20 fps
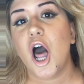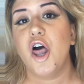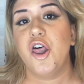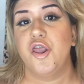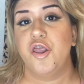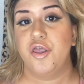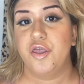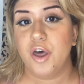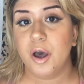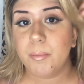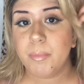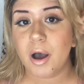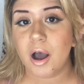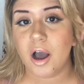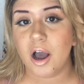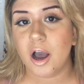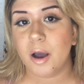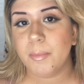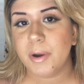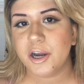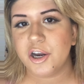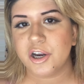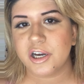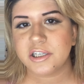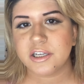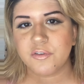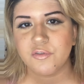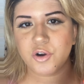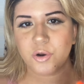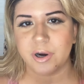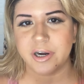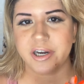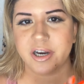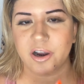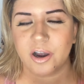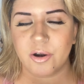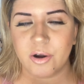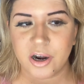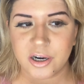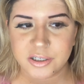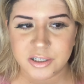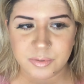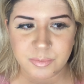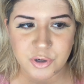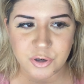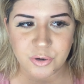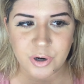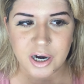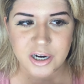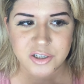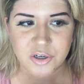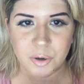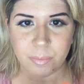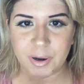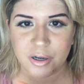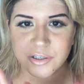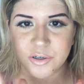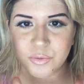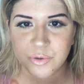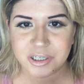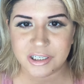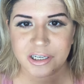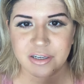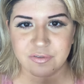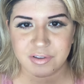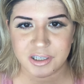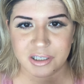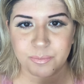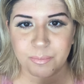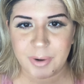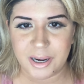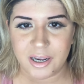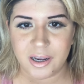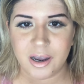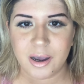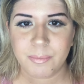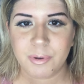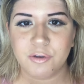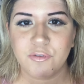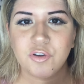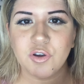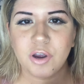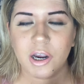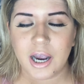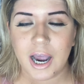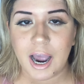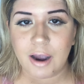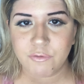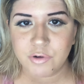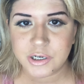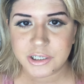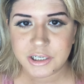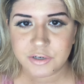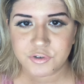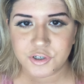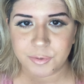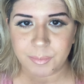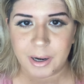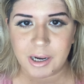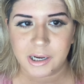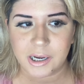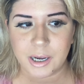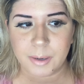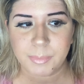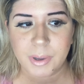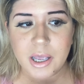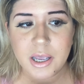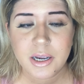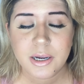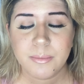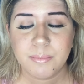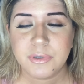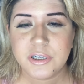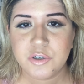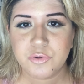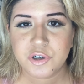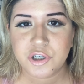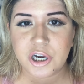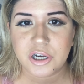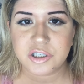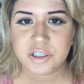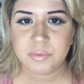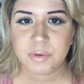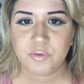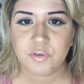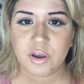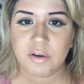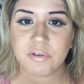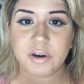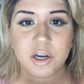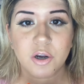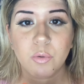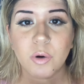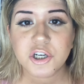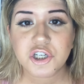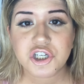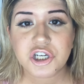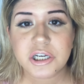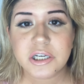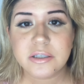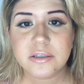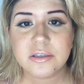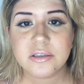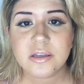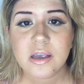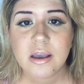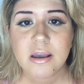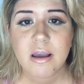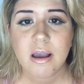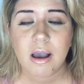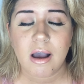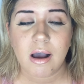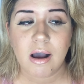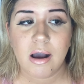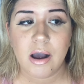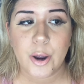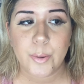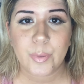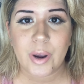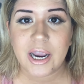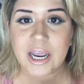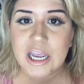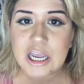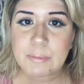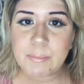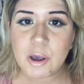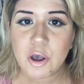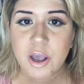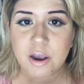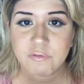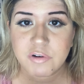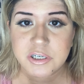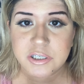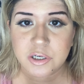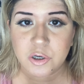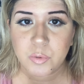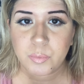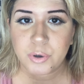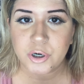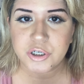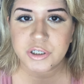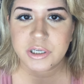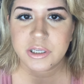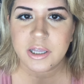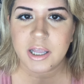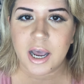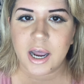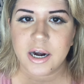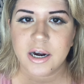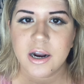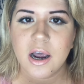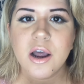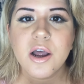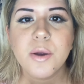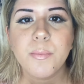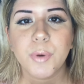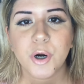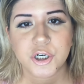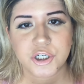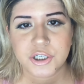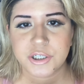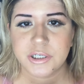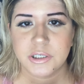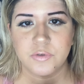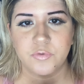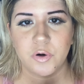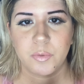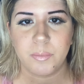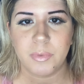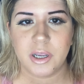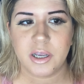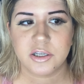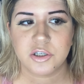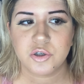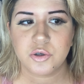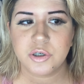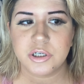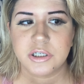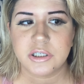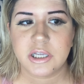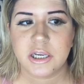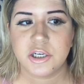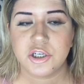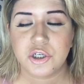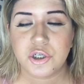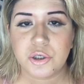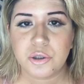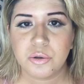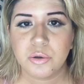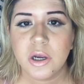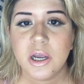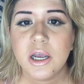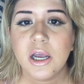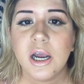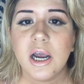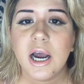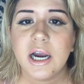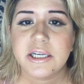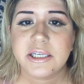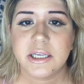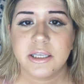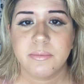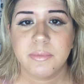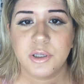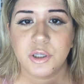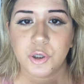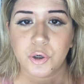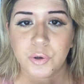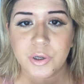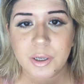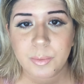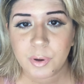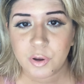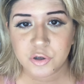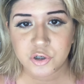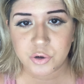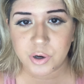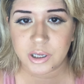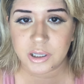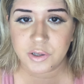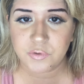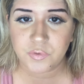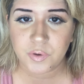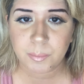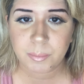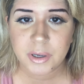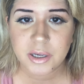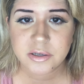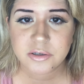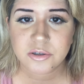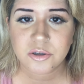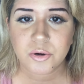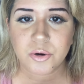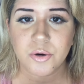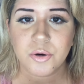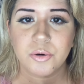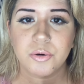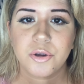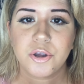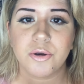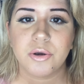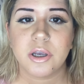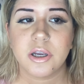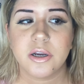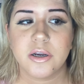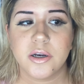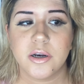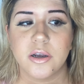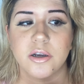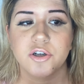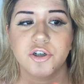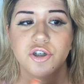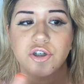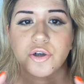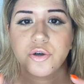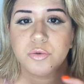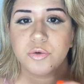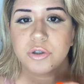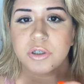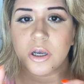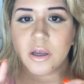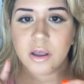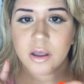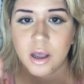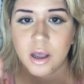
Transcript: the bomb, and you guys have no idea how awesome you guys are about to receive this makeup. If you have received your makeup, please reach out to me if you have any questions. I email every single person that purchases from me. As soon as they do, I send them a little email directly from me, so you can shoot